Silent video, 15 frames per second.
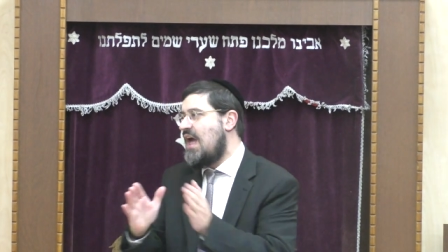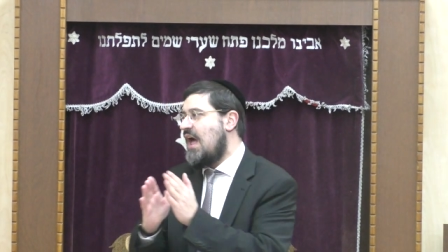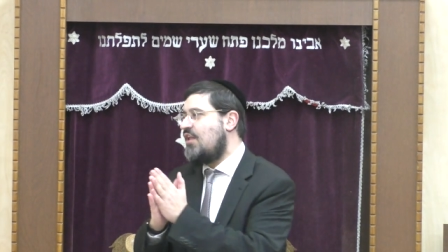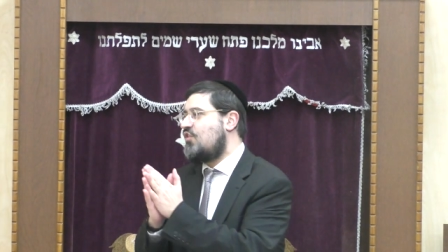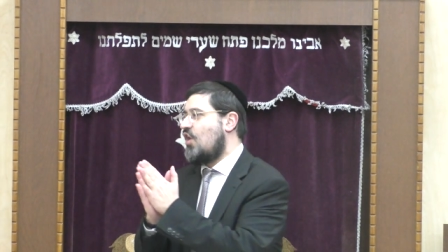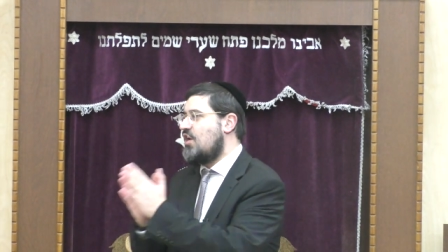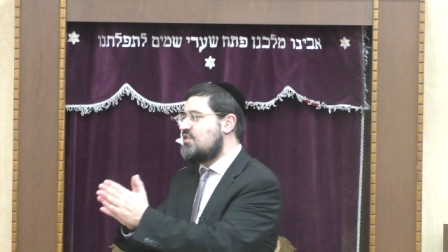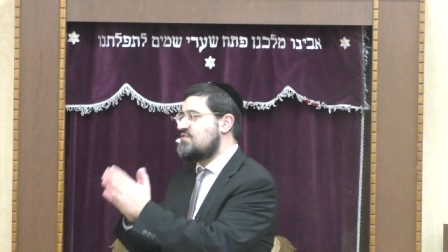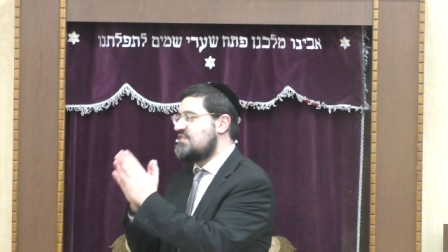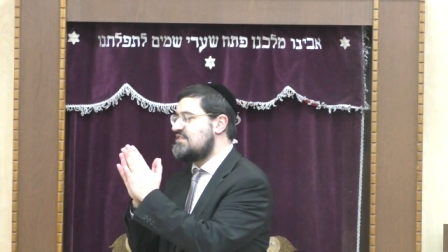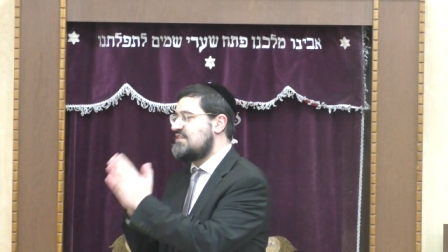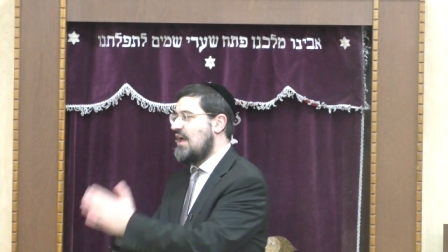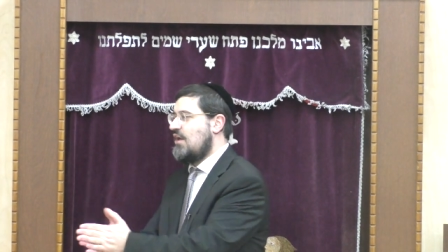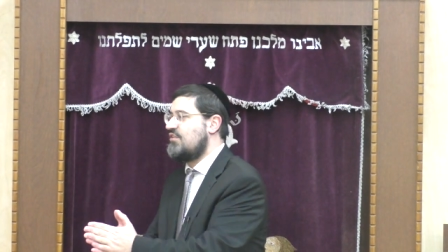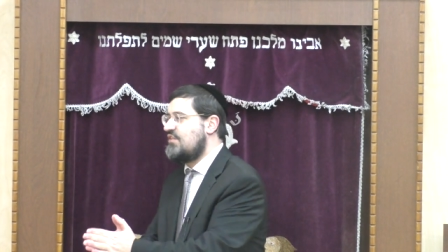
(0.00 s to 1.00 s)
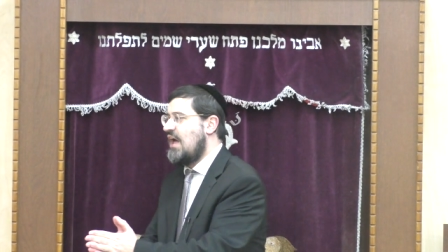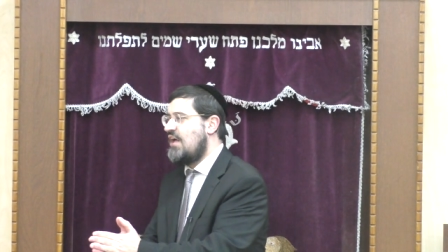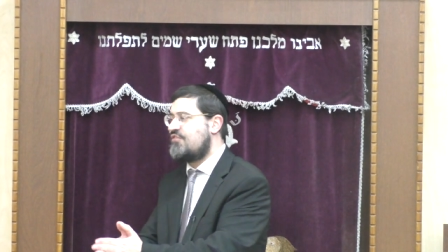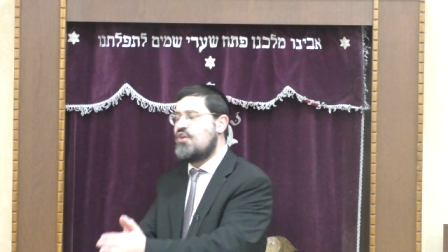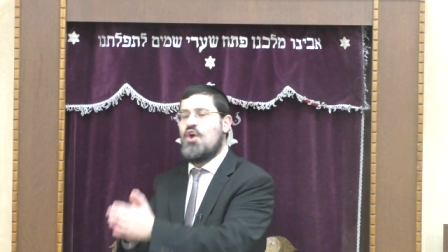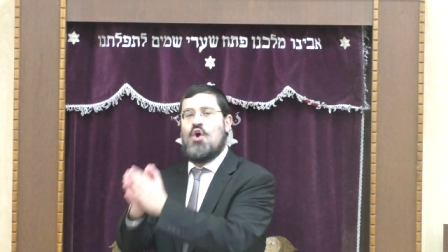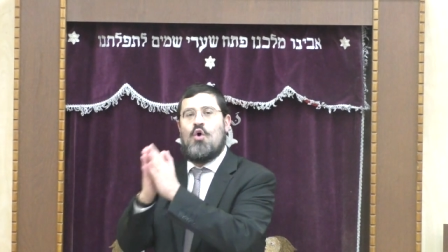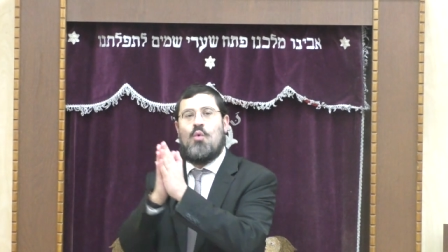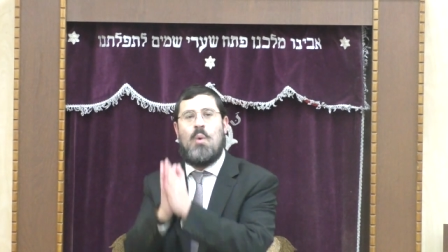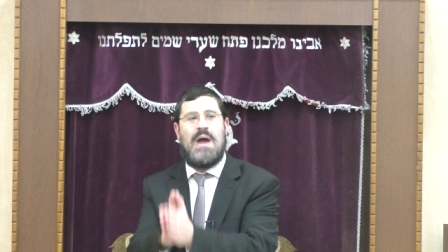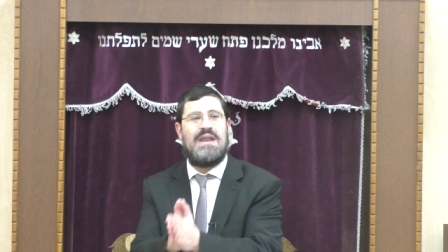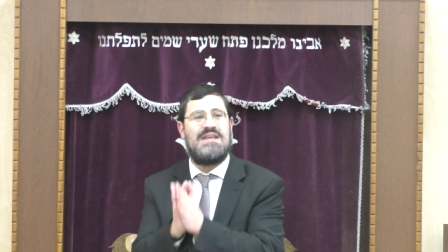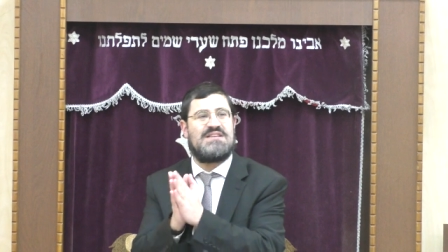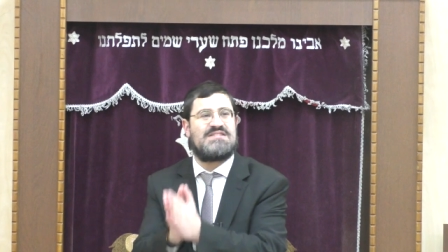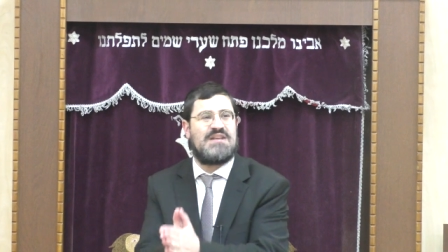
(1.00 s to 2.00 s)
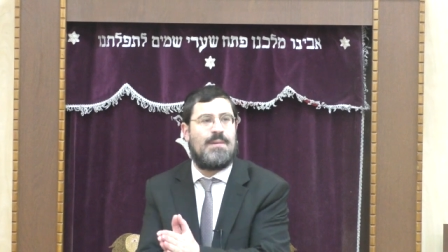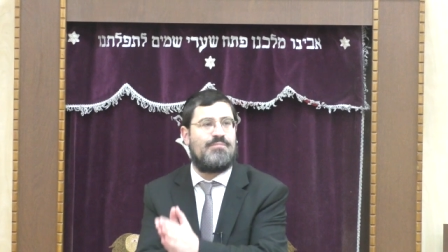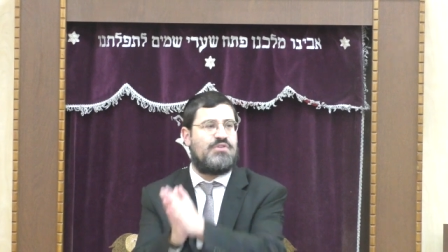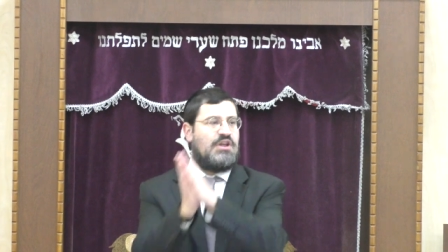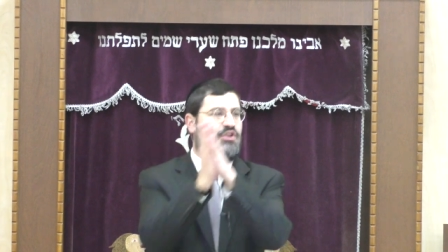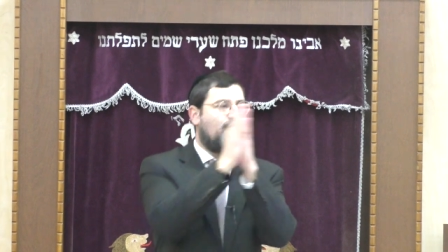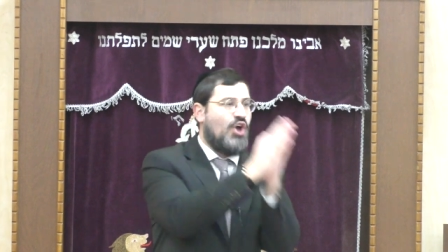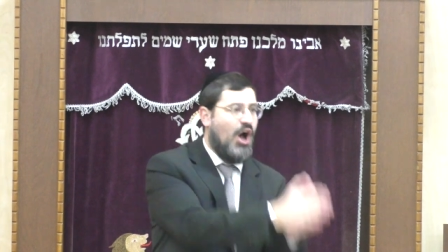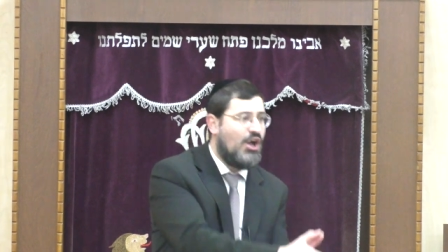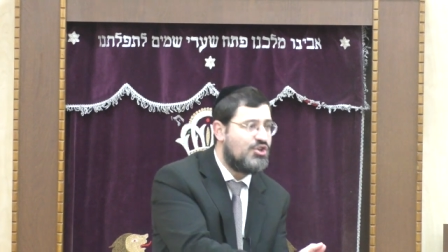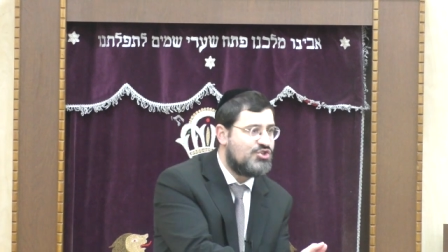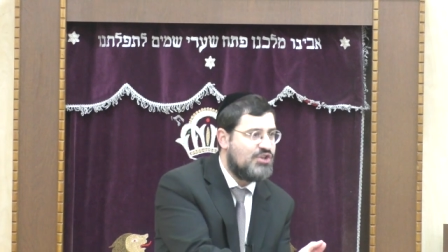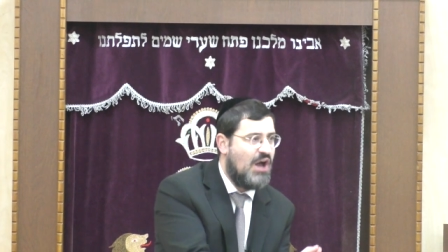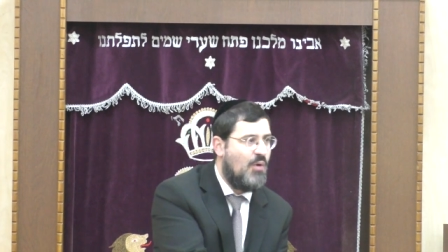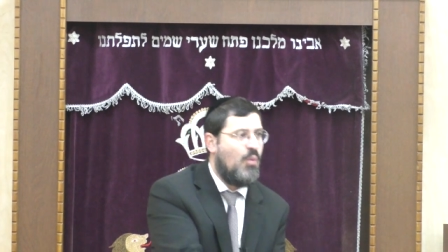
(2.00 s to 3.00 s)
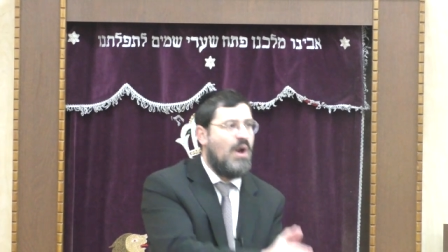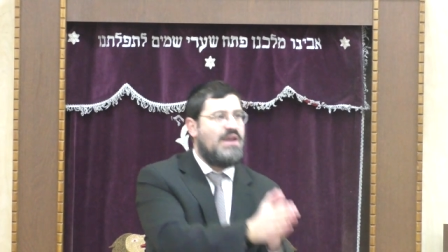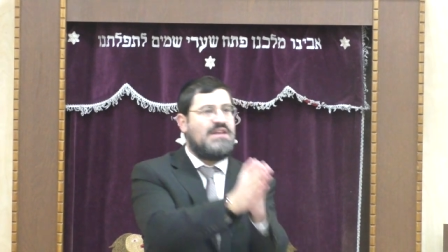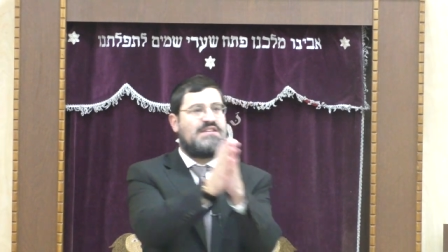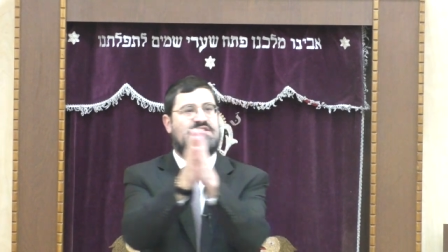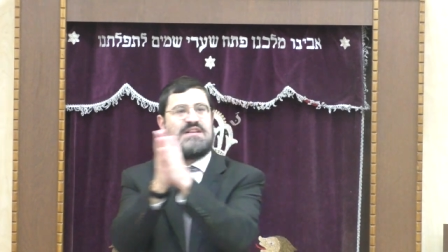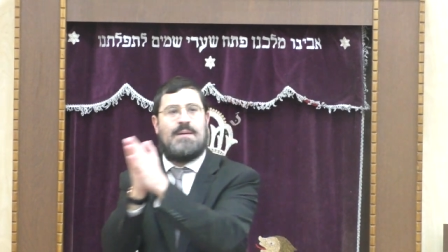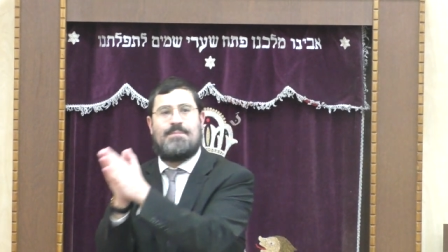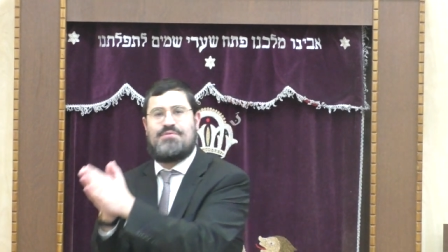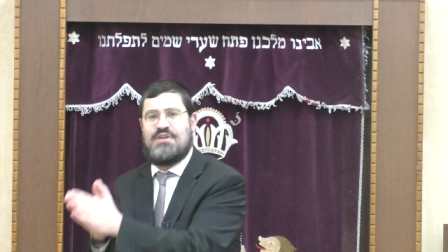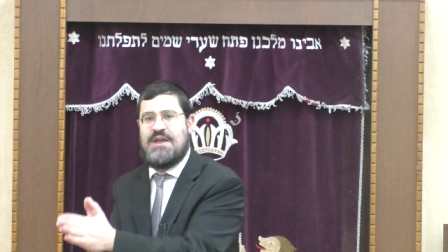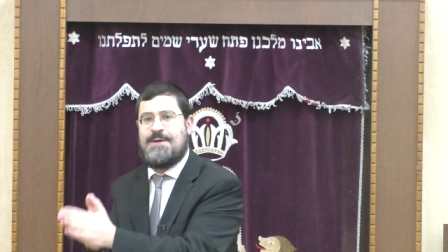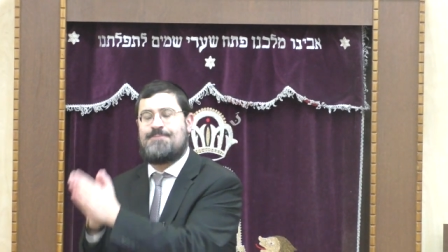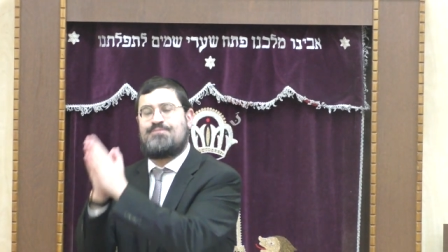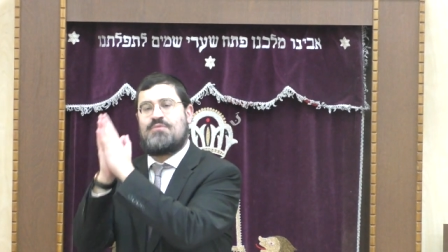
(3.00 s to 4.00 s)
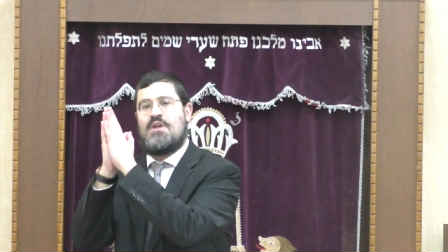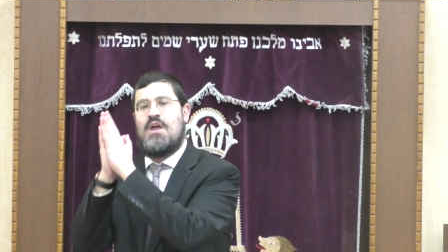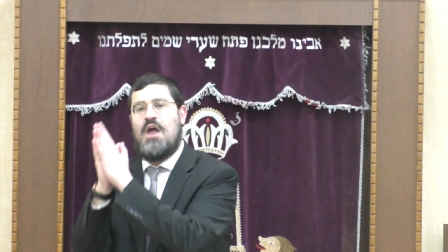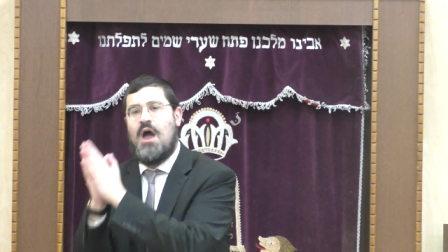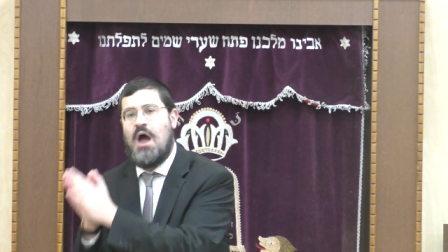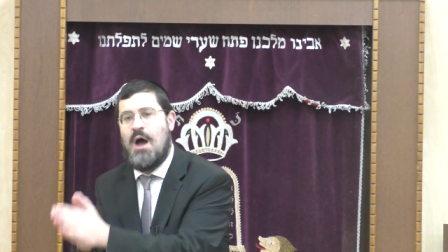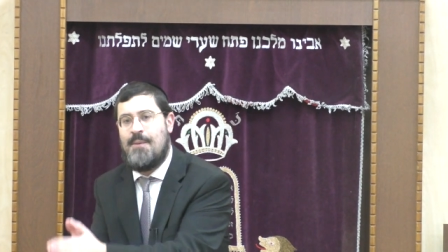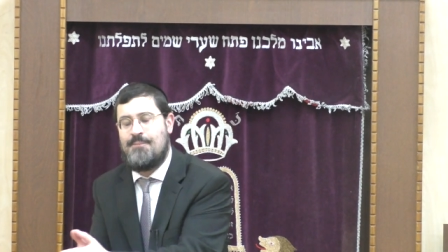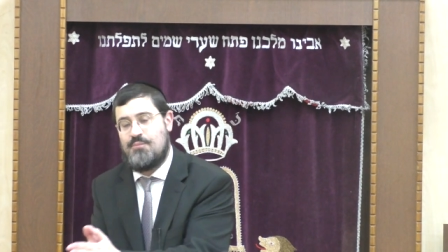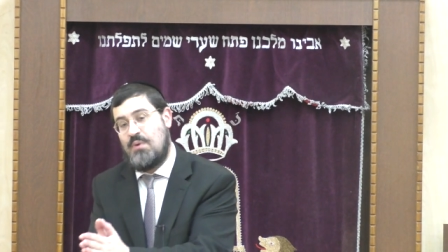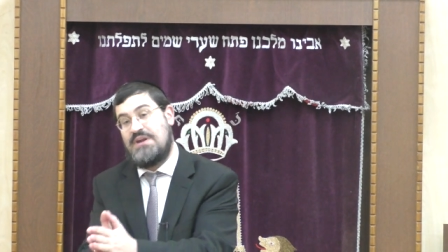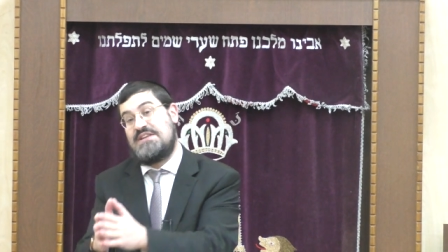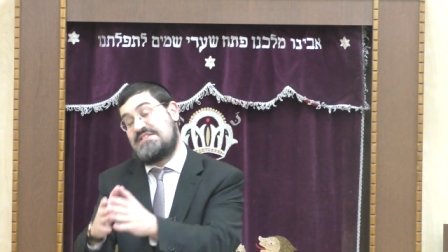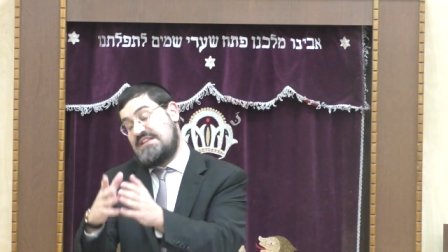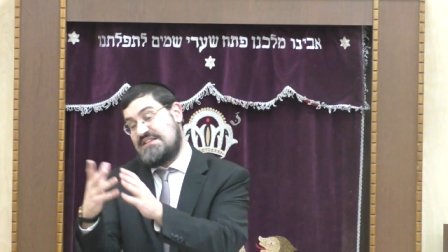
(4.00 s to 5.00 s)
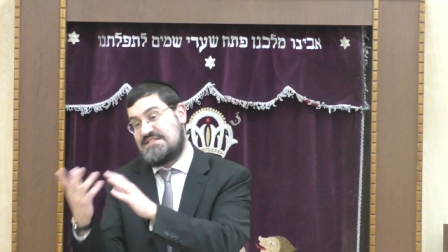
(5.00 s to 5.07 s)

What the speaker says: and Tosfos tells us, when is something Dosh, and when is something, when is it